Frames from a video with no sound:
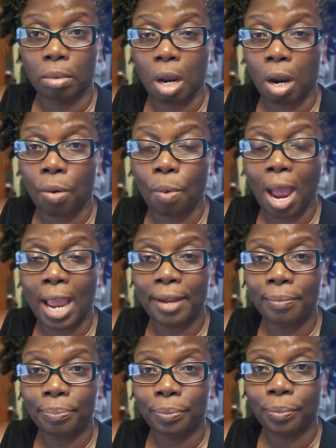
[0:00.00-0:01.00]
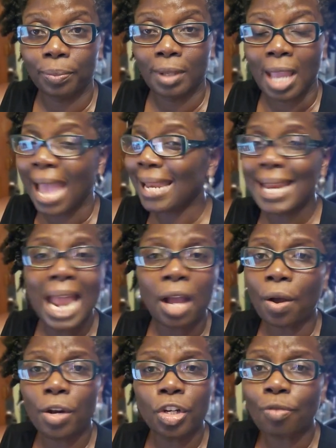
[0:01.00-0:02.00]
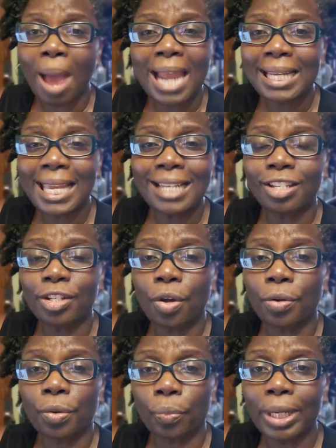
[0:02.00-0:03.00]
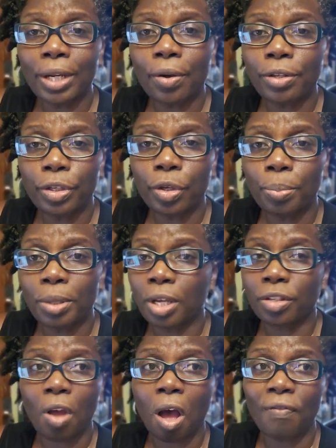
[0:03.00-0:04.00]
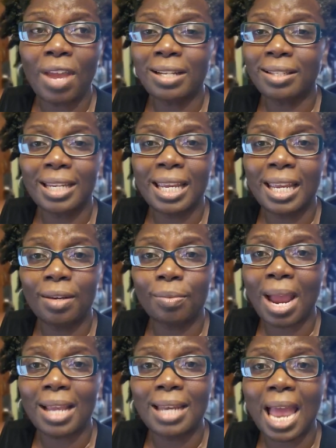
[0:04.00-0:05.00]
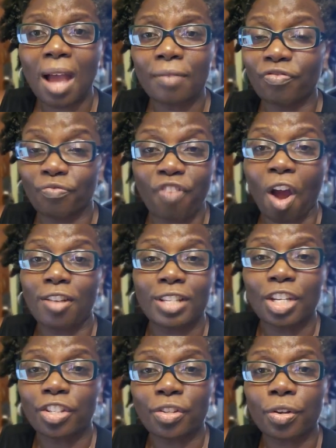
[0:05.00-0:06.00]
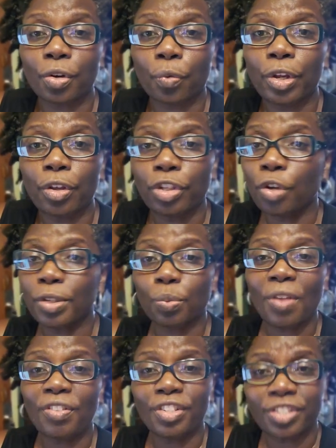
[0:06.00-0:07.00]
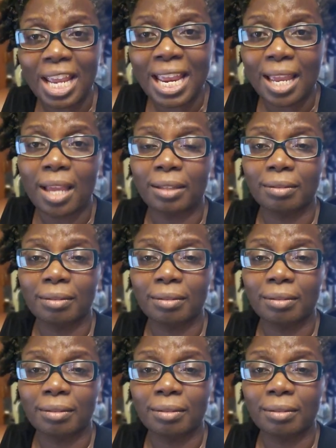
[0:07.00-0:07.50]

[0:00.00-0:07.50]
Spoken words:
All right. And they're not gonna try to get to know the real you, because all they're seeing right now, as far as they're concerned, the real you is what they're seeing.